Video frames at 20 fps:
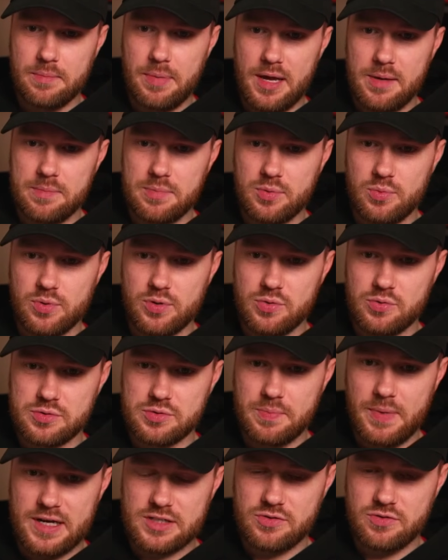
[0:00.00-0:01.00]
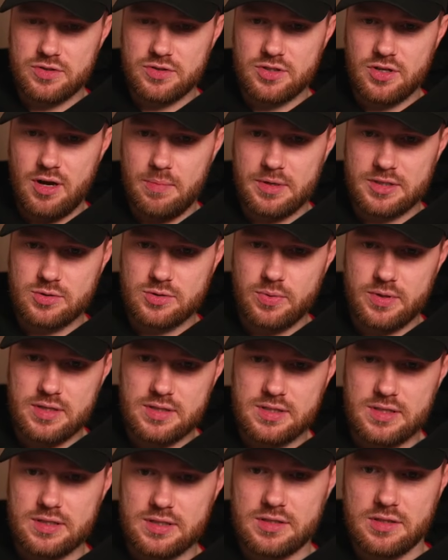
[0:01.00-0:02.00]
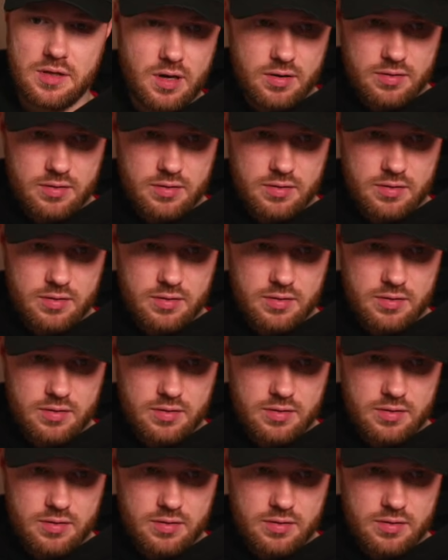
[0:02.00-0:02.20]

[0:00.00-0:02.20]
baby will cause Max to retire by 26? No.